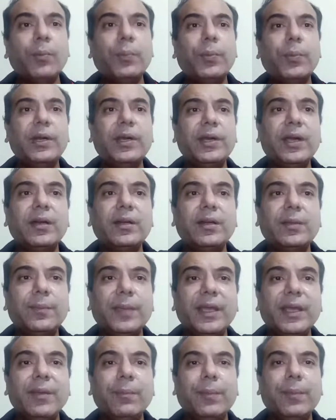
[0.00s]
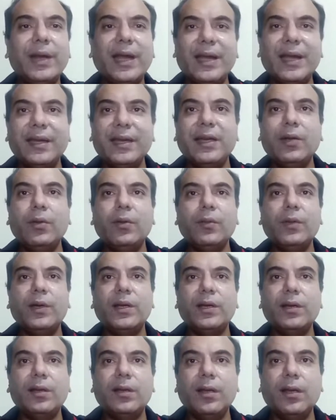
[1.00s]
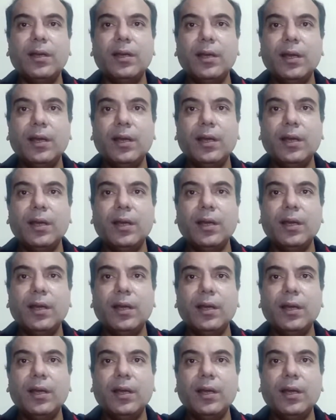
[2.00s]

product being branded over at